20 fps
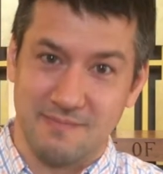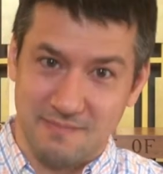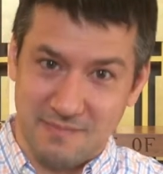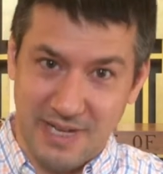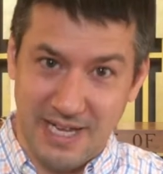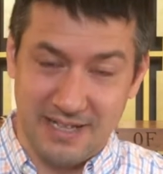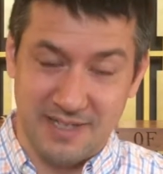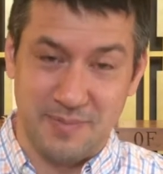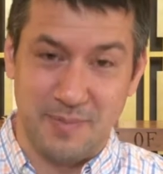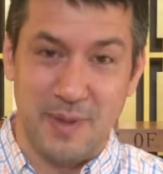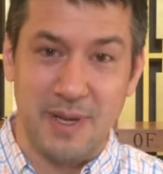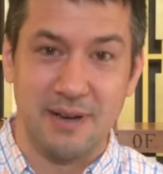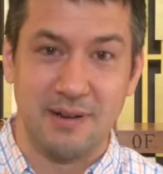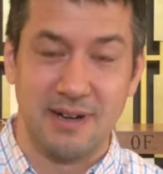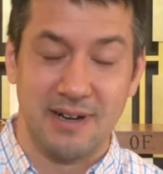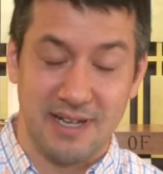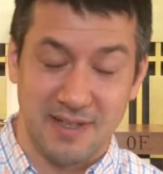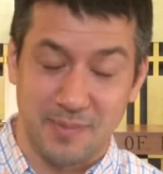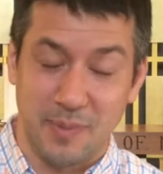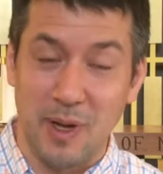as
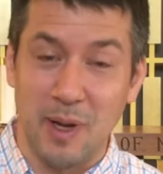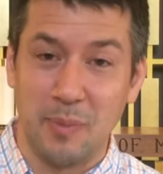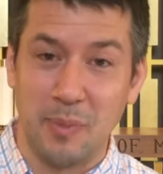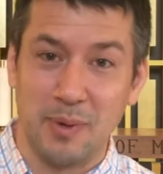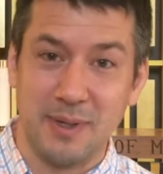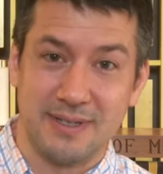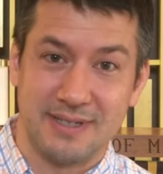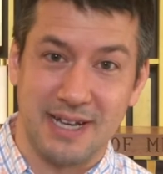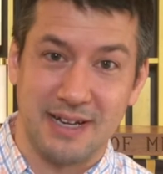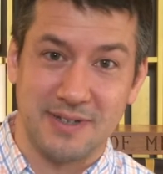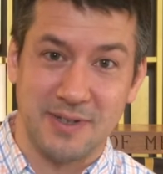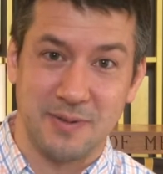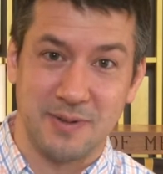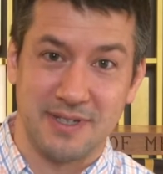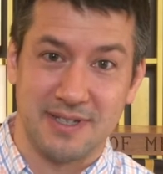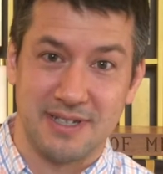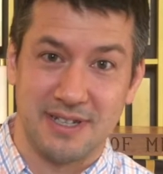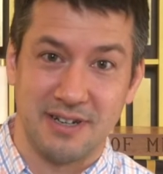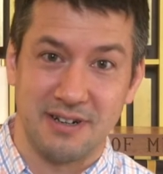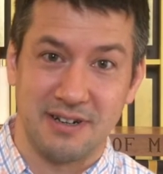Paul points out to
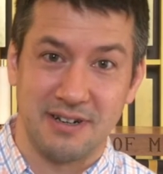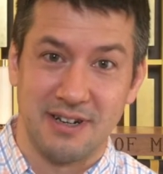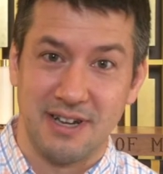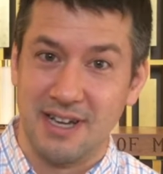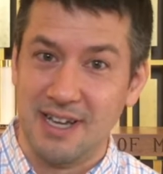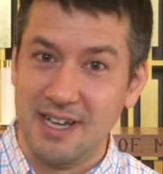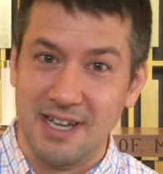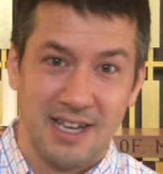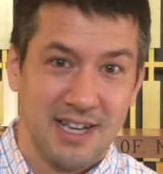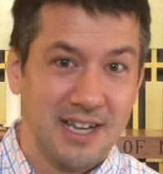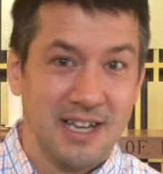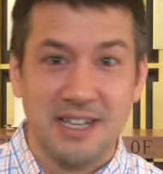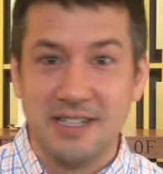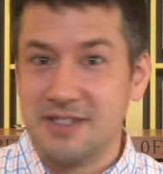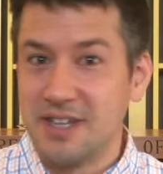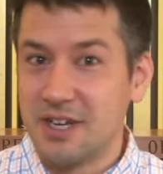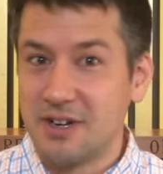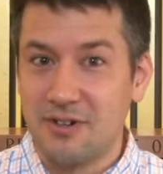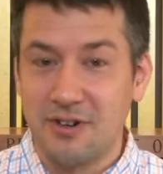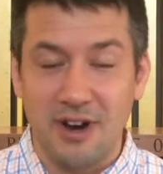us here,
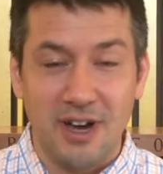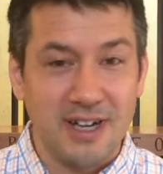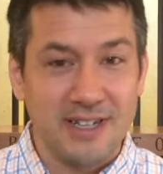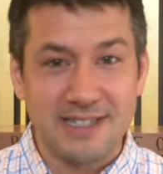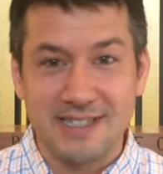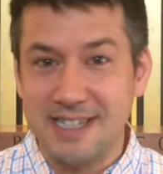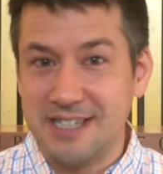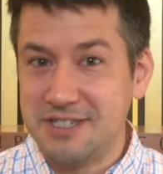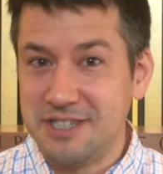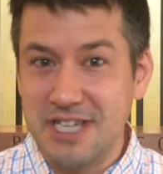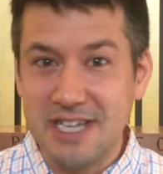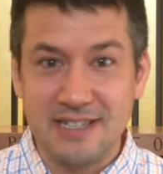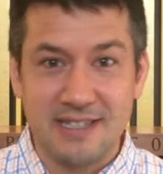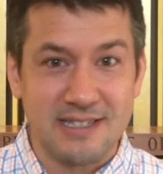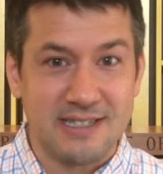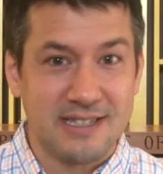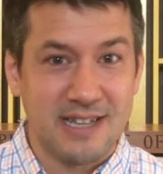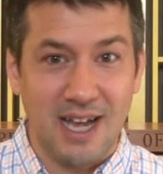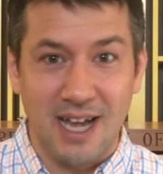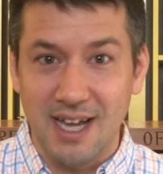the cross that
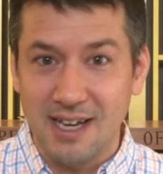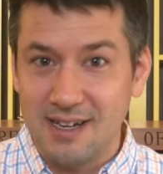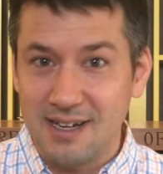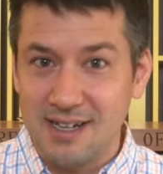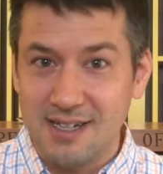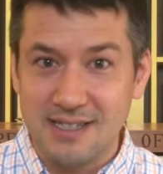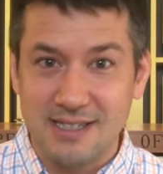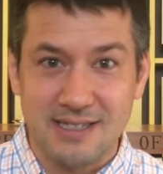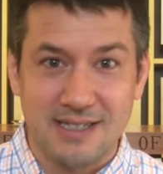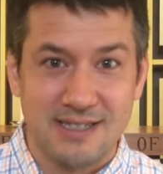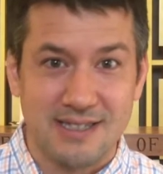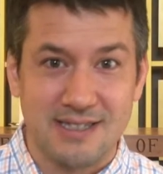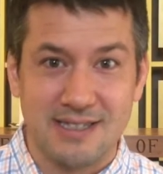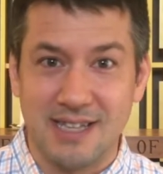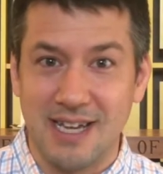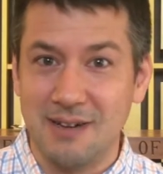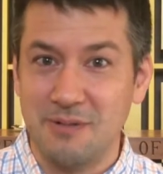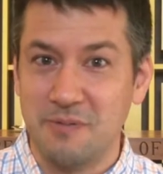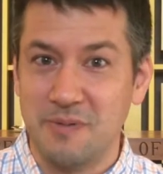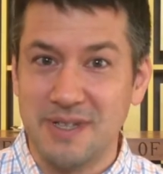Jesus died on,
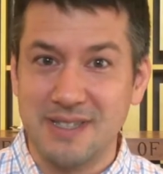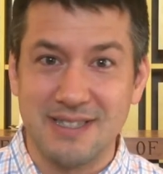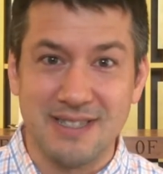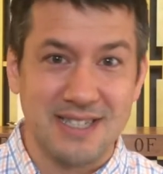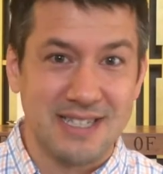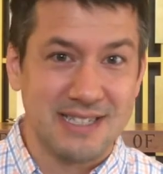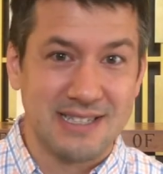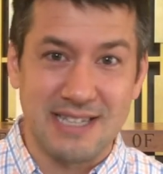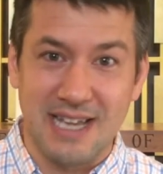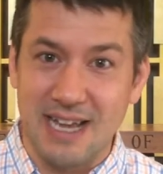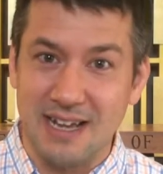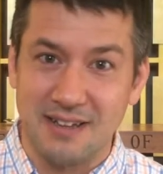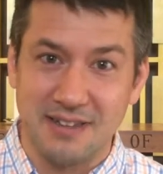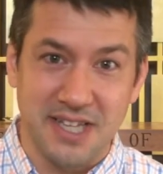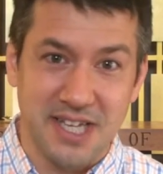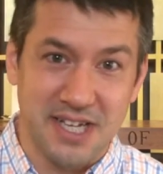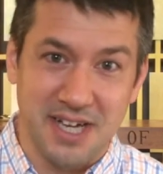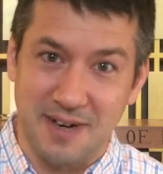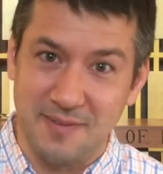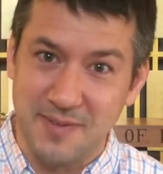that wasn't
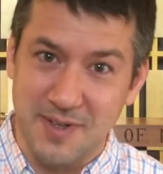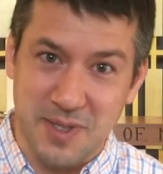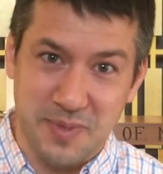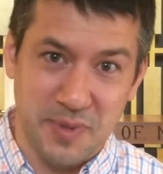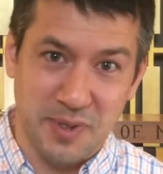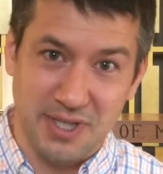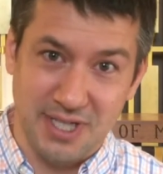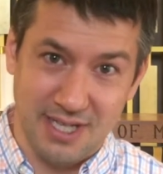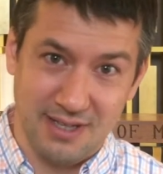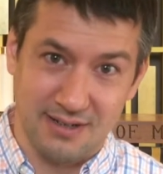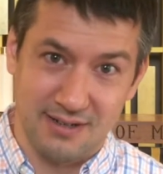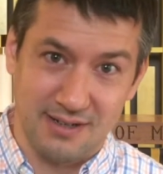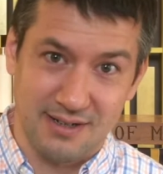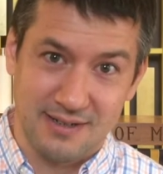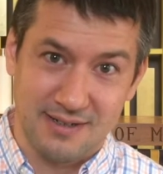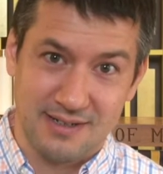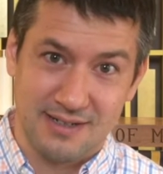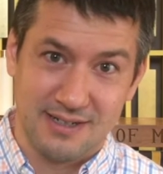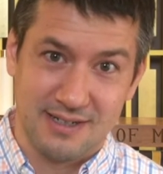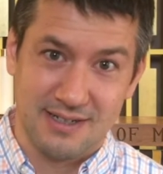exactly comfortable either.
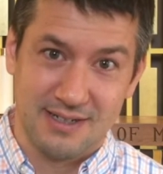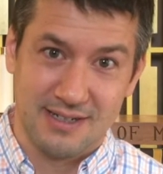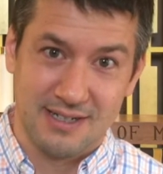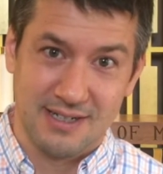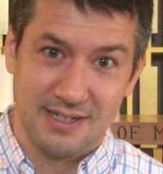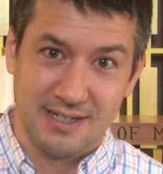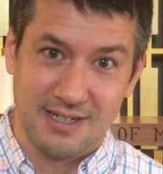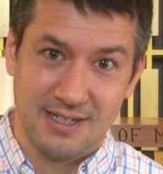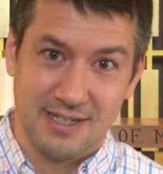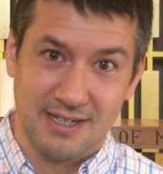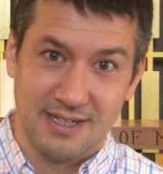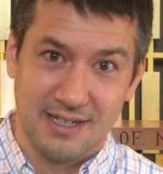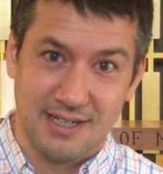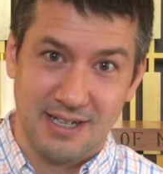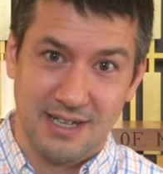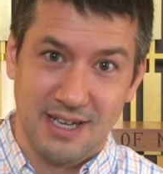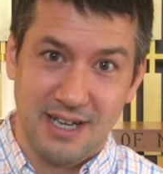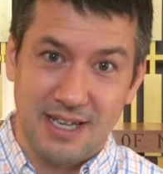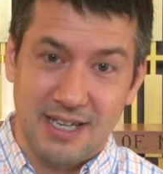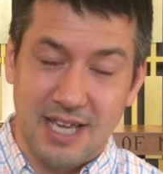
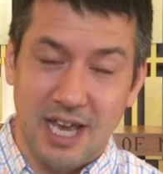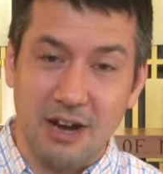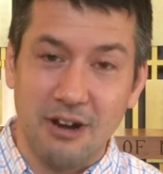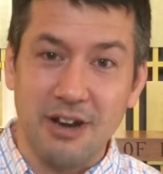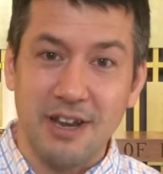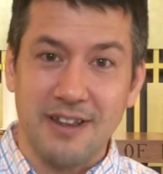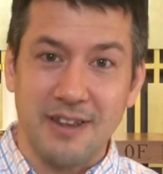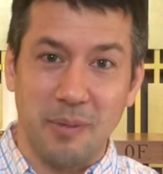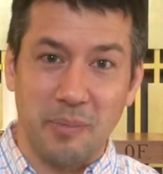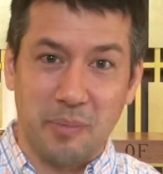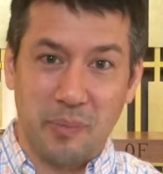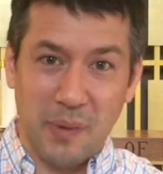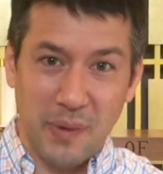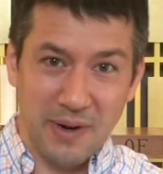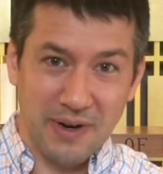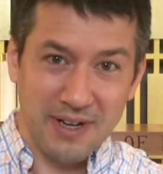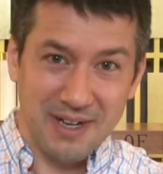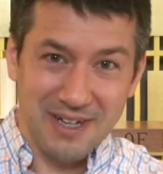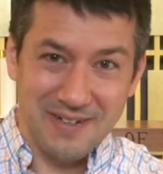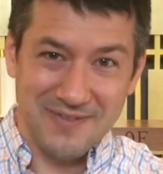Carrying the
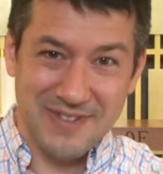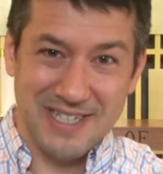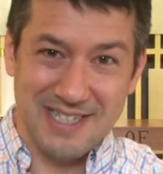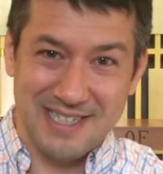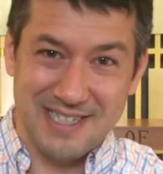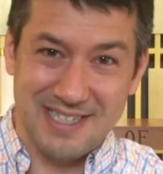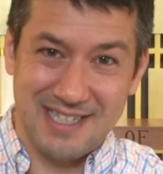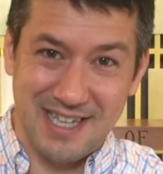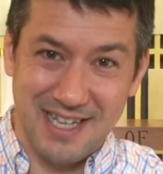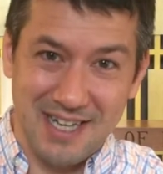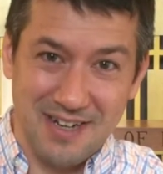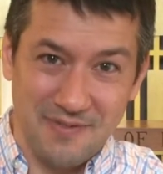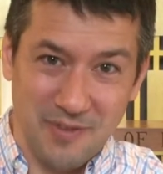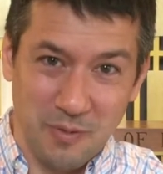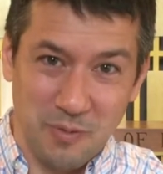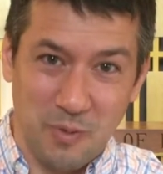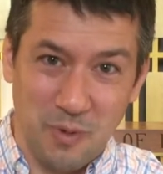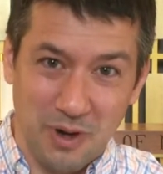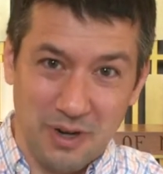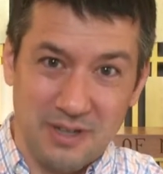burden of the sin of the
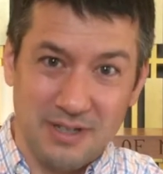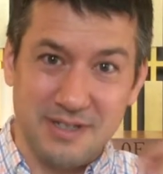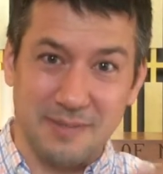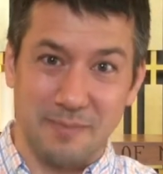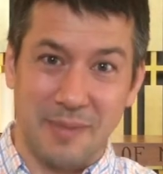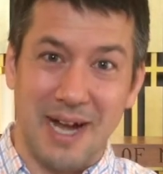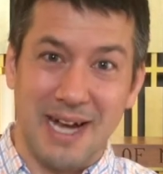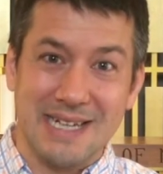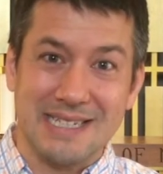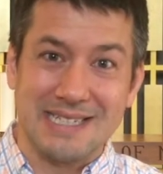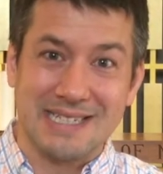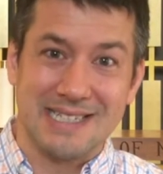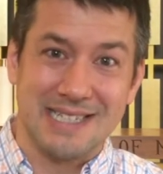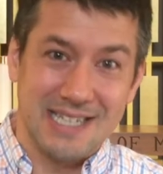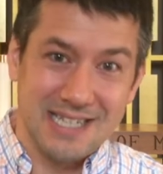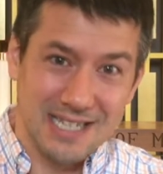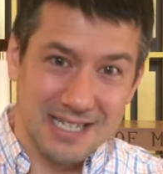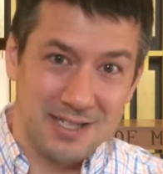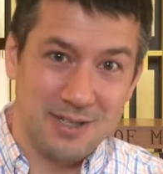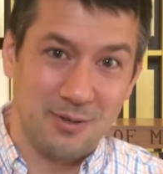world, my
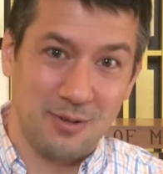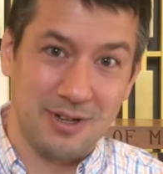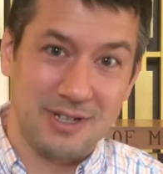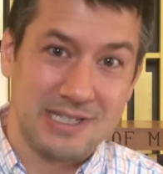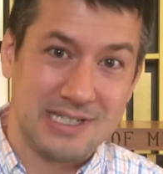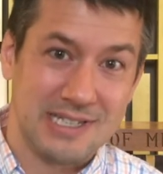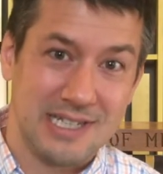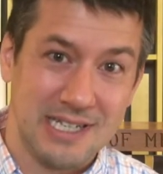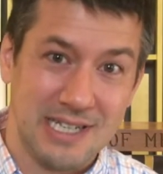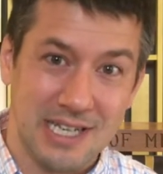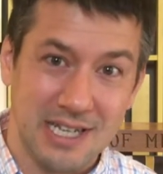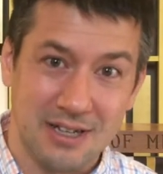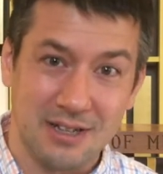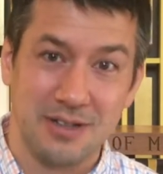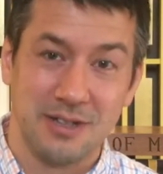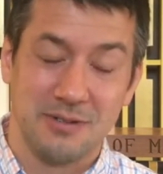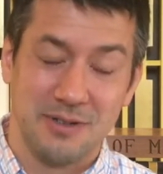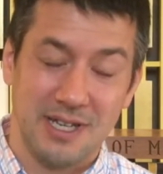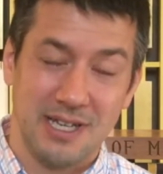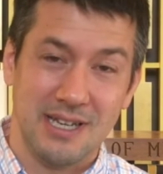sin and your sin
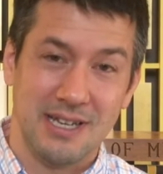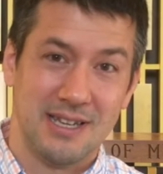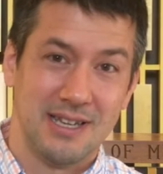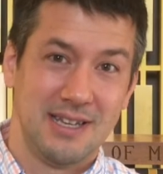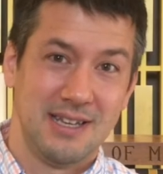included,